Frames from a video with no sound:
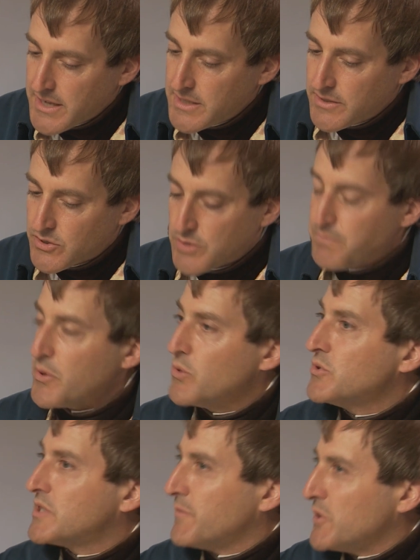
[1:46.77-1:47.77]
I
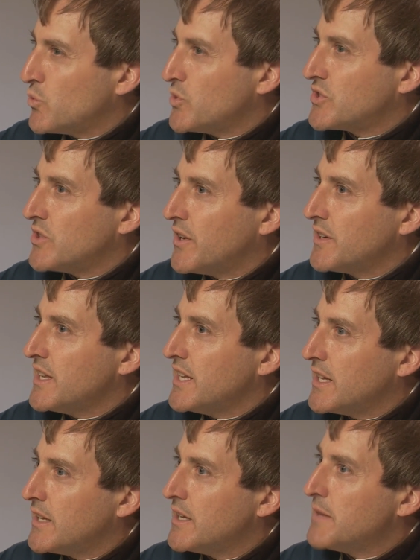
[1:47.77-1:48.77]
suppose if it was done
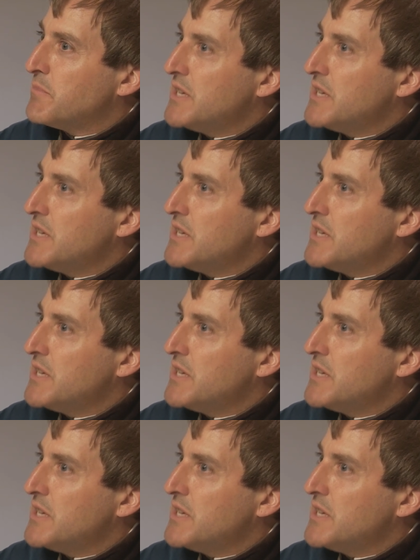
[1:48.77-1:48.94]
in a